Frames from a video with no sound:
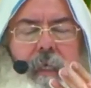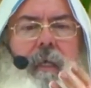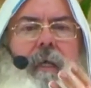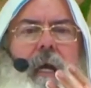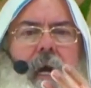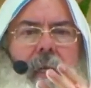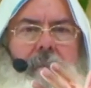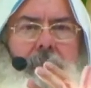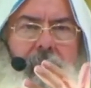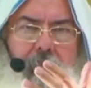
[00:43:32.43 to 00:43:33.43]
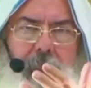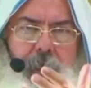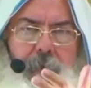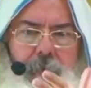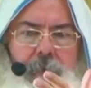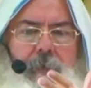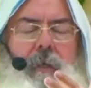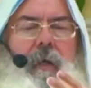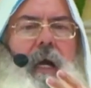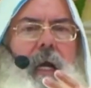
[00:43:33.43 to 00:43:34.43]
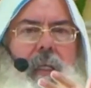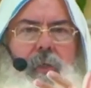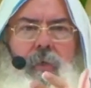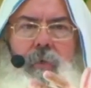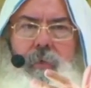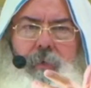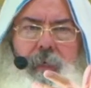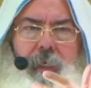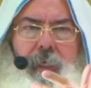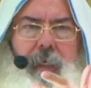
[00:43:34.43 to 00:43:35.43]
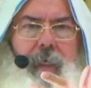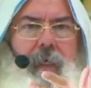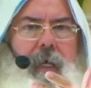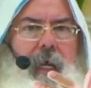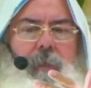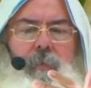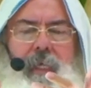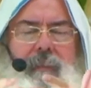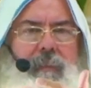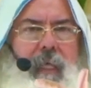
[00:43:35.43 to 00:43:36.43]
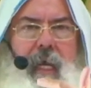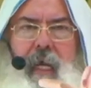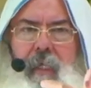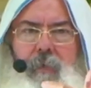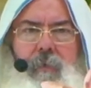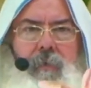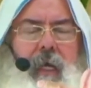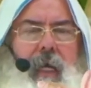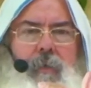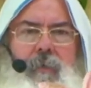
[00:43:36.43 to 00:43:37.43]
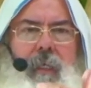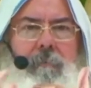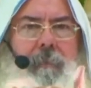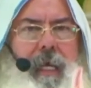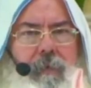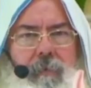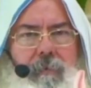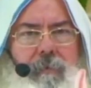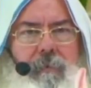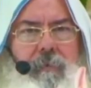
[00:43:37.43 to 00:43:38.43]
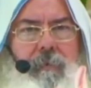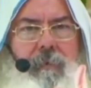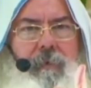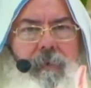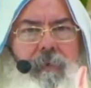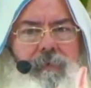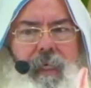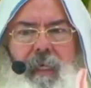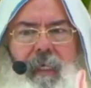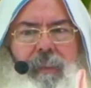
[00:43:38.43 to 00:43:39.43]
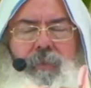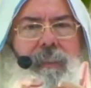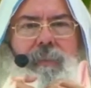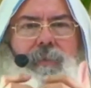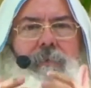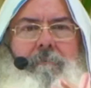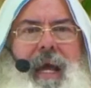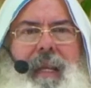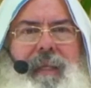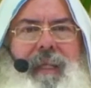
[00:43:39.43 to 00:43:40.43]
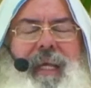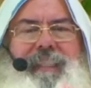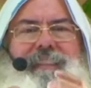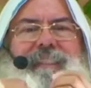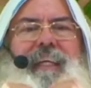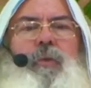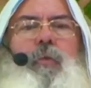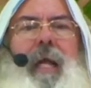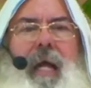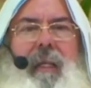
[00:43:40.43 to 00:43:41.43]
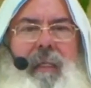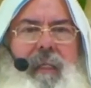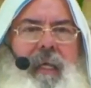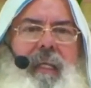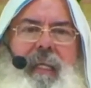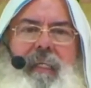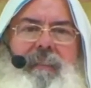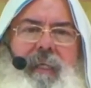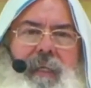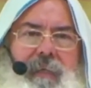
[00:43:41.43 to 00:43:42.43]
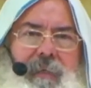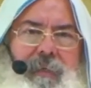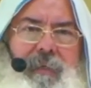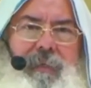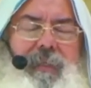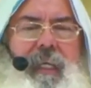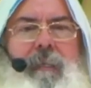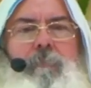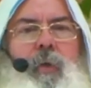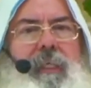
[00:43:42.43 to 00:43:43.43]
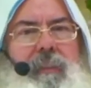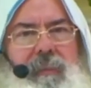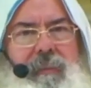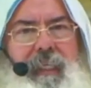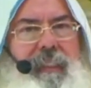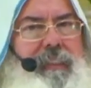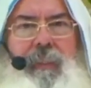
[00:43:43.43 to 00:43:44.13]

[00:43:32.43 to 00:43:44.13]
to him in this case. People, someone that they love dies, they go to him just like we go to the doctor, to the roeh, to an elder, to a brother.